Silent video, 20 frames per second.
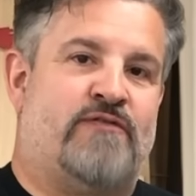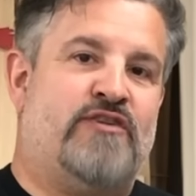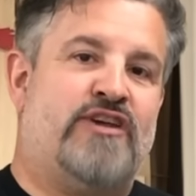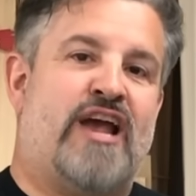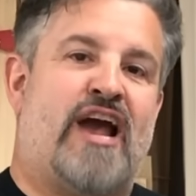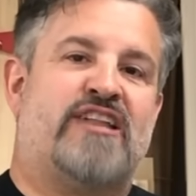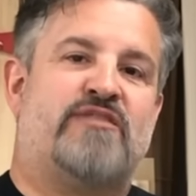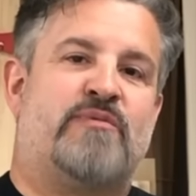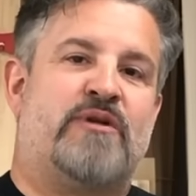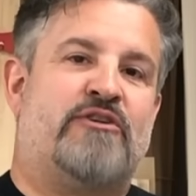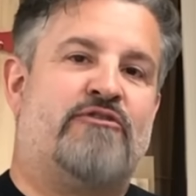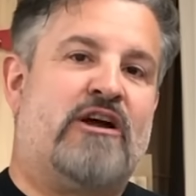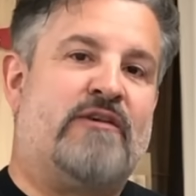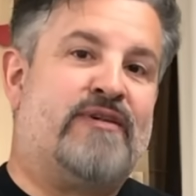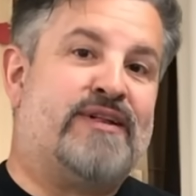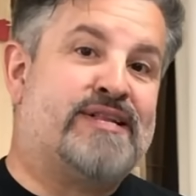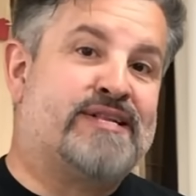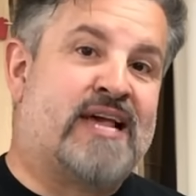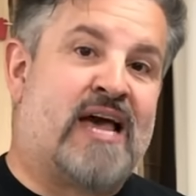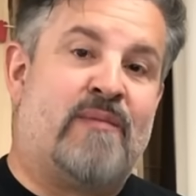you guys want to try
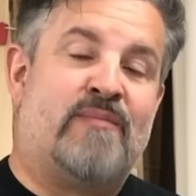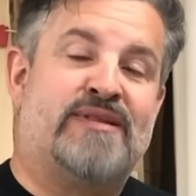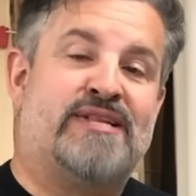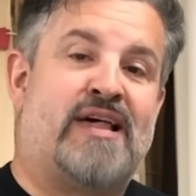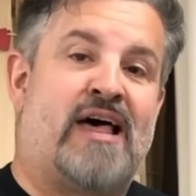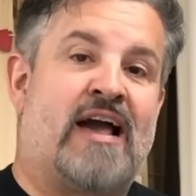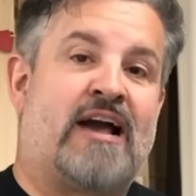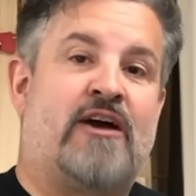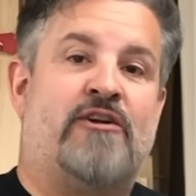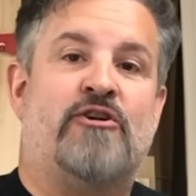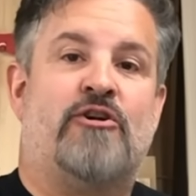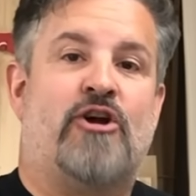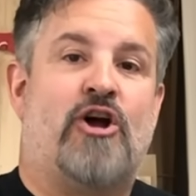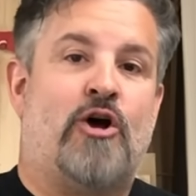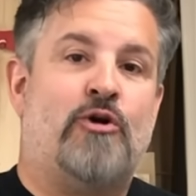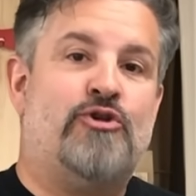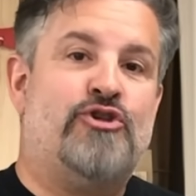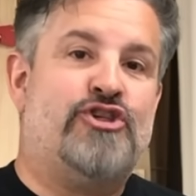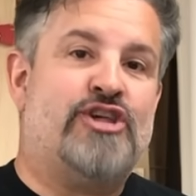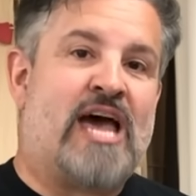the scum sock on your
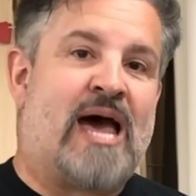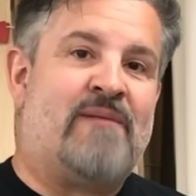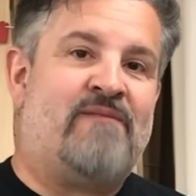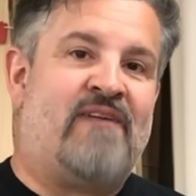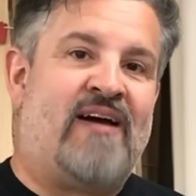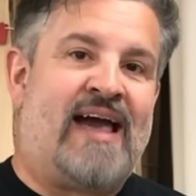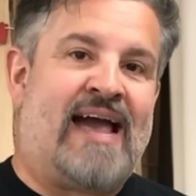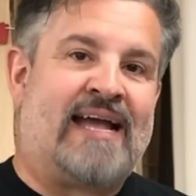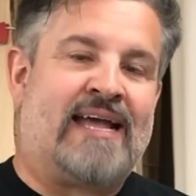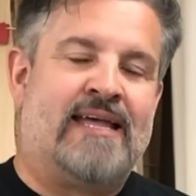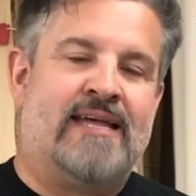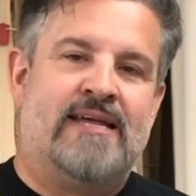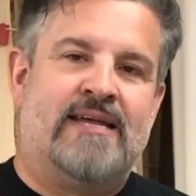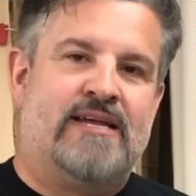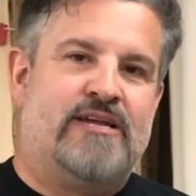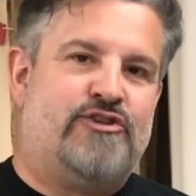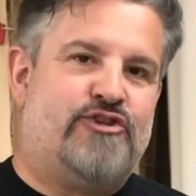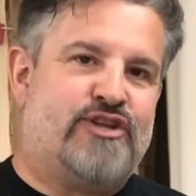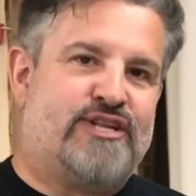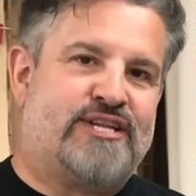own Shop Vac,
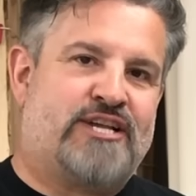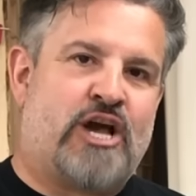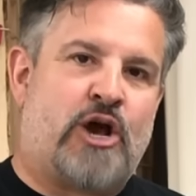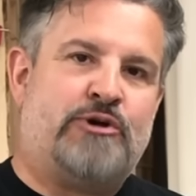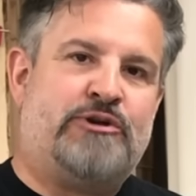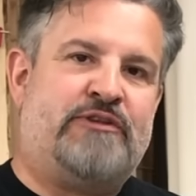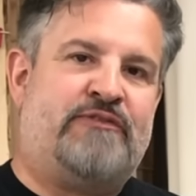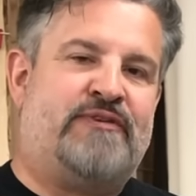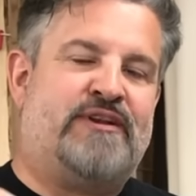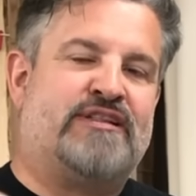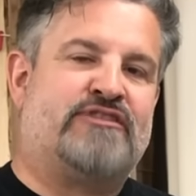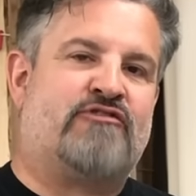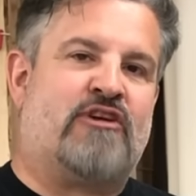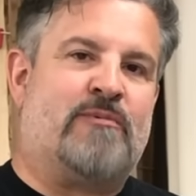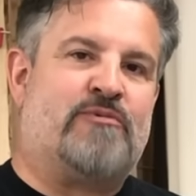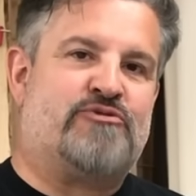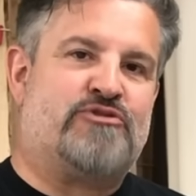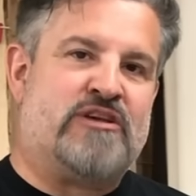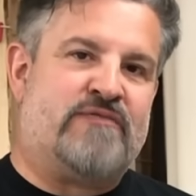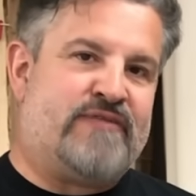just go to the
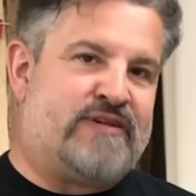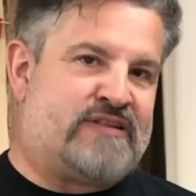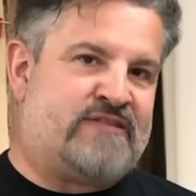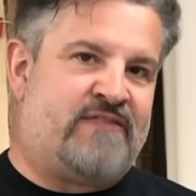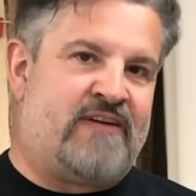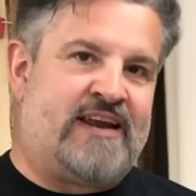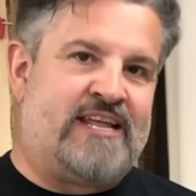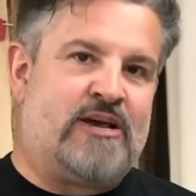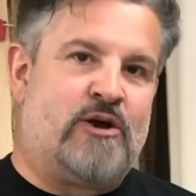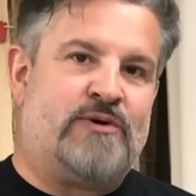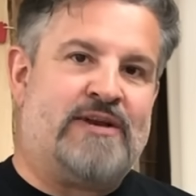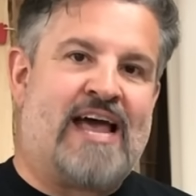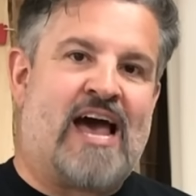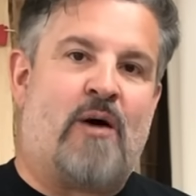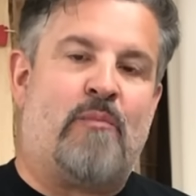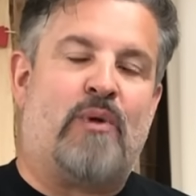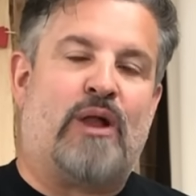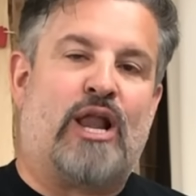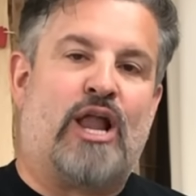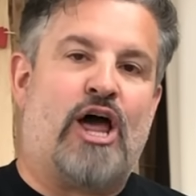description of this video
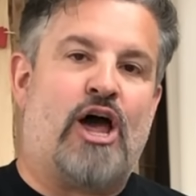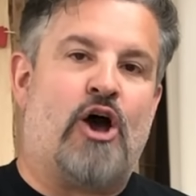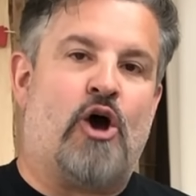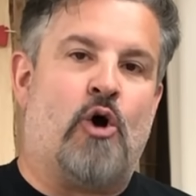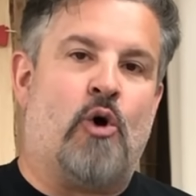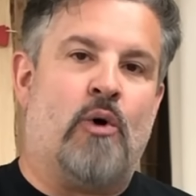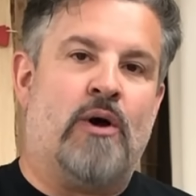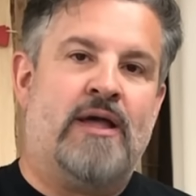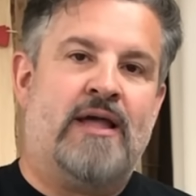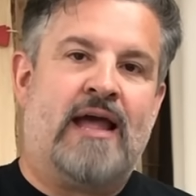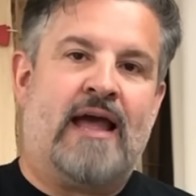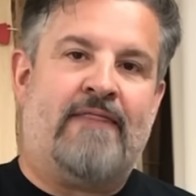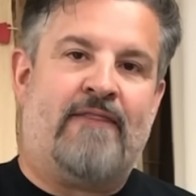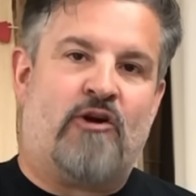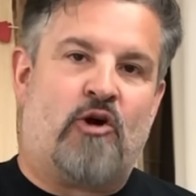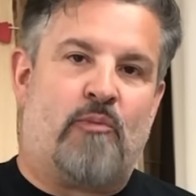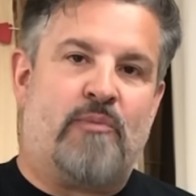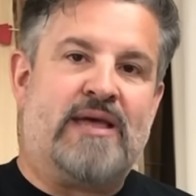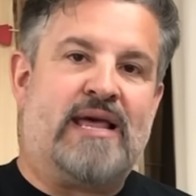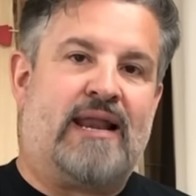down below, and
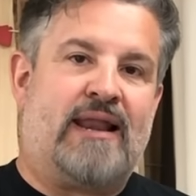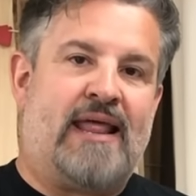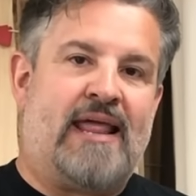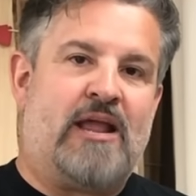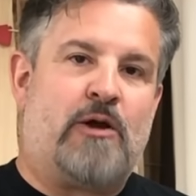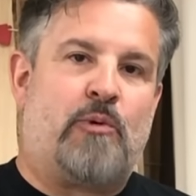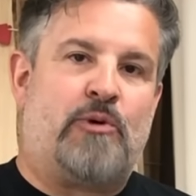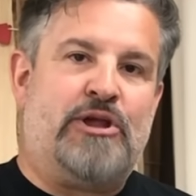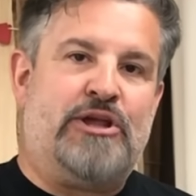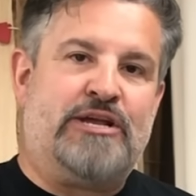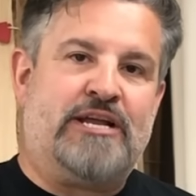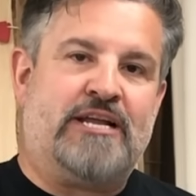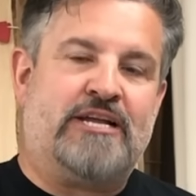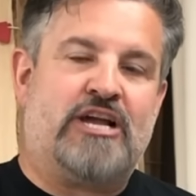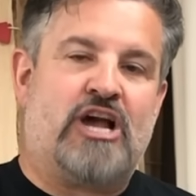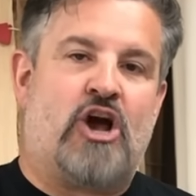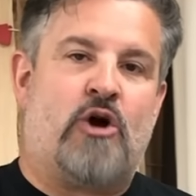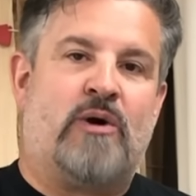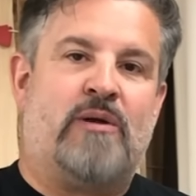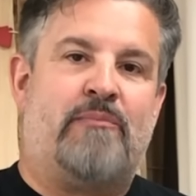there will be a link where you can
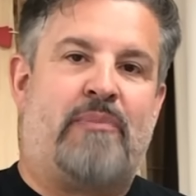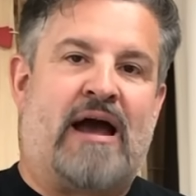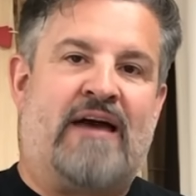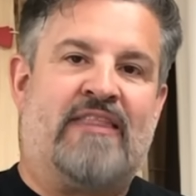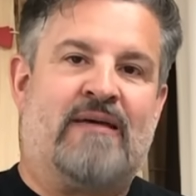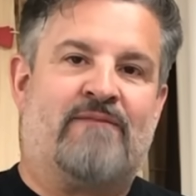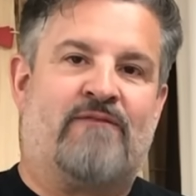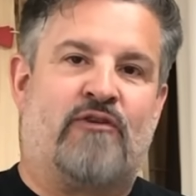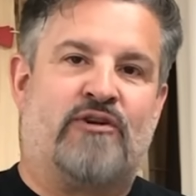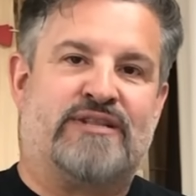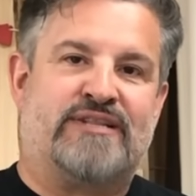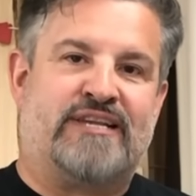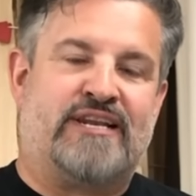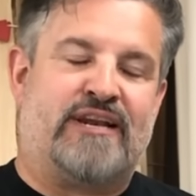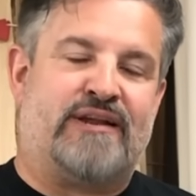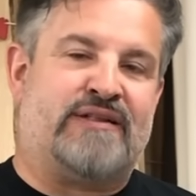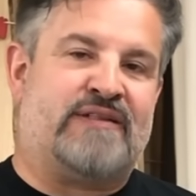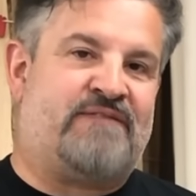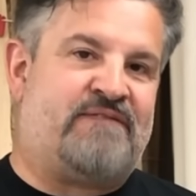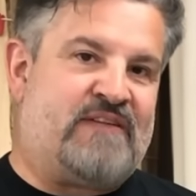go and buy them for as
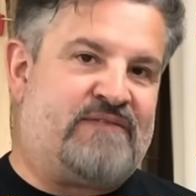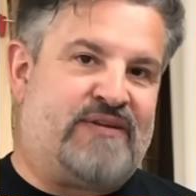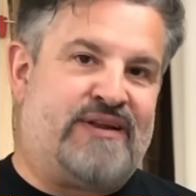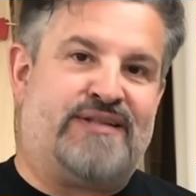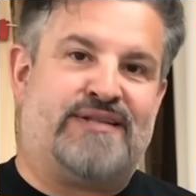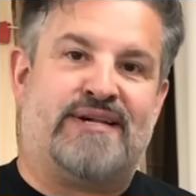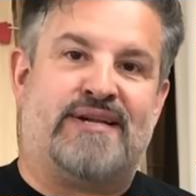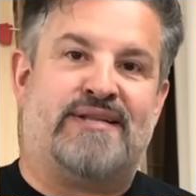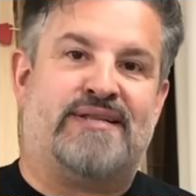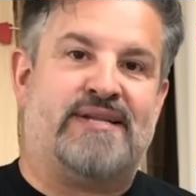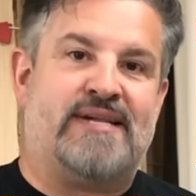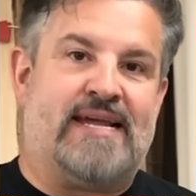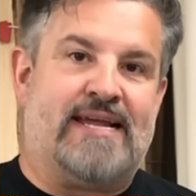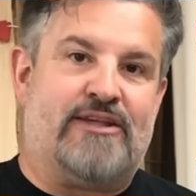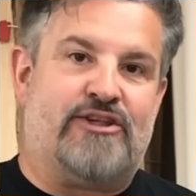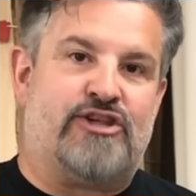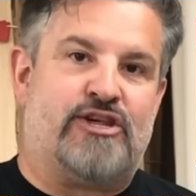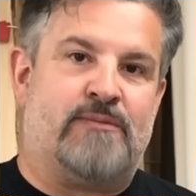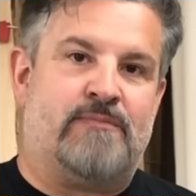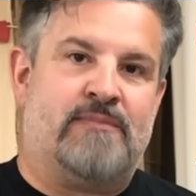little as 50 cents
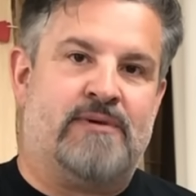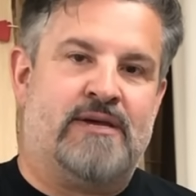each.